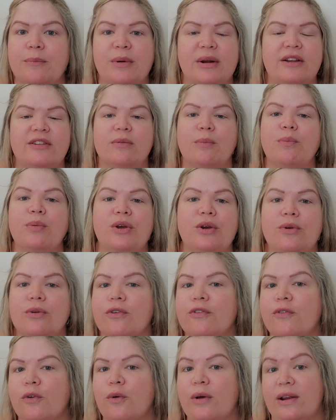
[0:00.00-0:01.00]
but it's
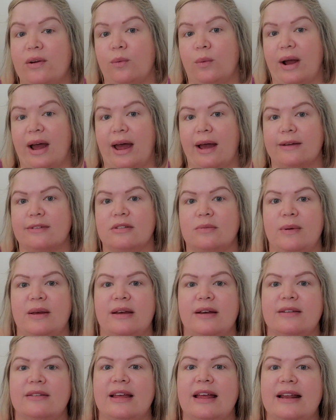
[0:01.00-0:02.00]
beautiful in wax
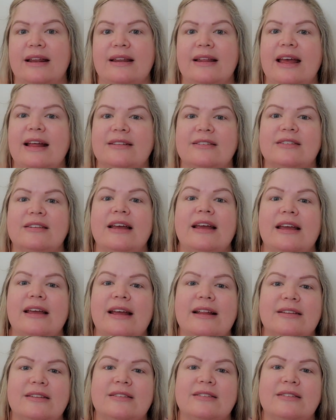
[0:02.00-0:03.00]
because it it's
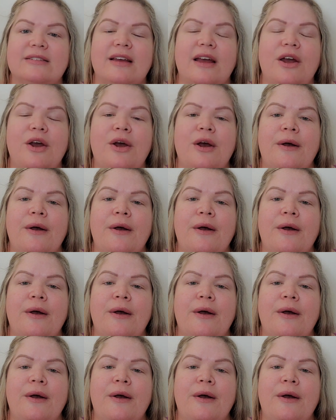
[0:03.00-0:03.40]
it's